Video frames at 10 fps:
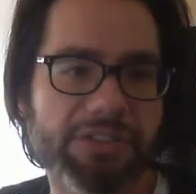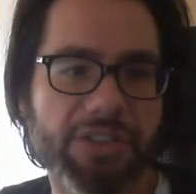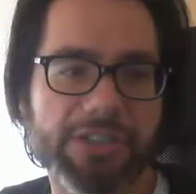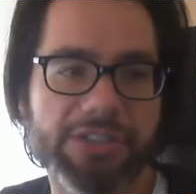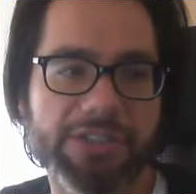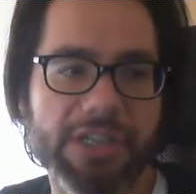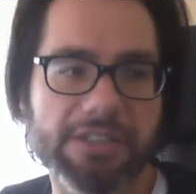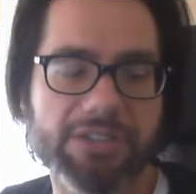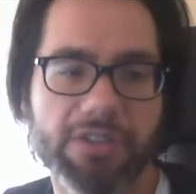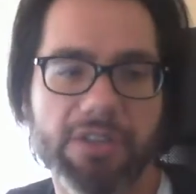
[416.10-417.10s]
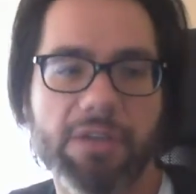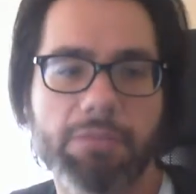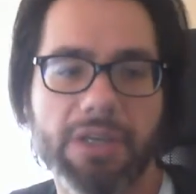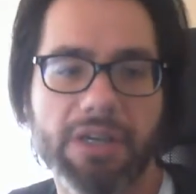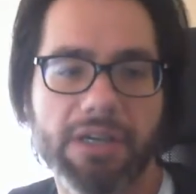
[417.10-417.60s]
judged
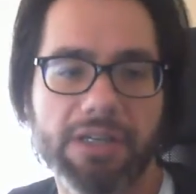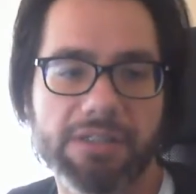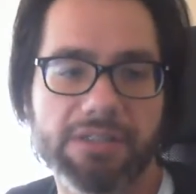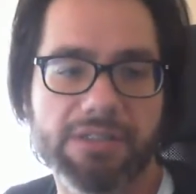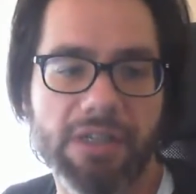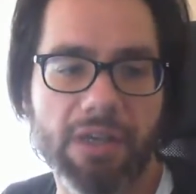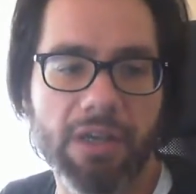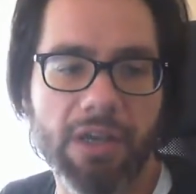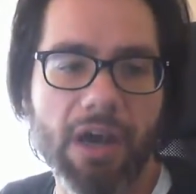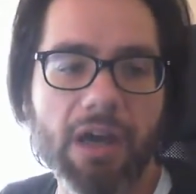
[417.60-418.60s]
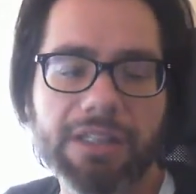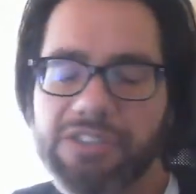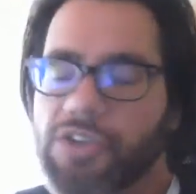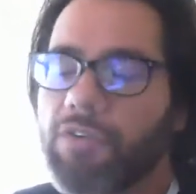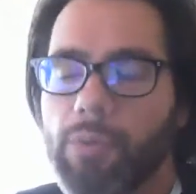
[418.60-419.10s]
externally, because
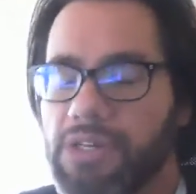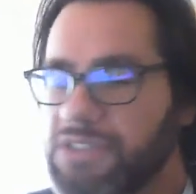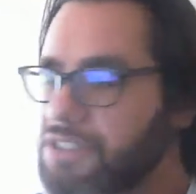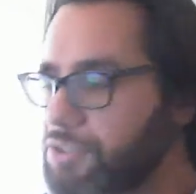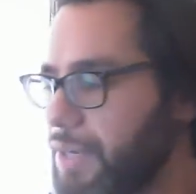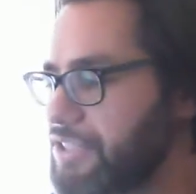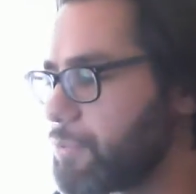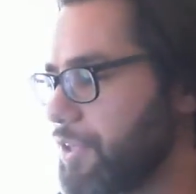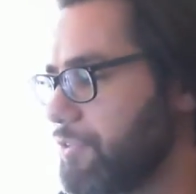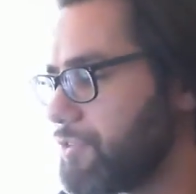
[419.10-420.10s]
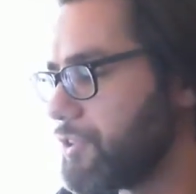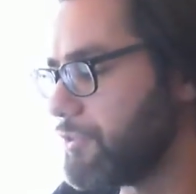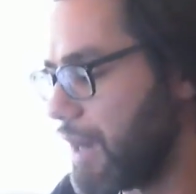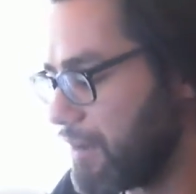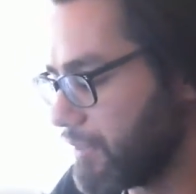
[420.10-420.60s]
unless you have a weird situation where you
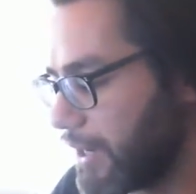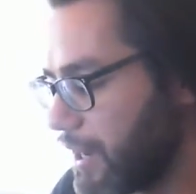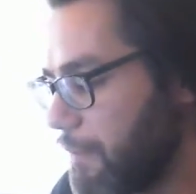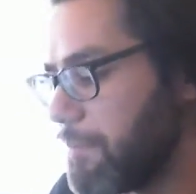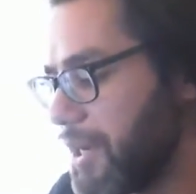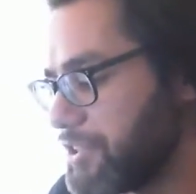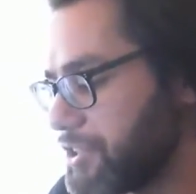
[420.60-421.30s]
do have like a bunch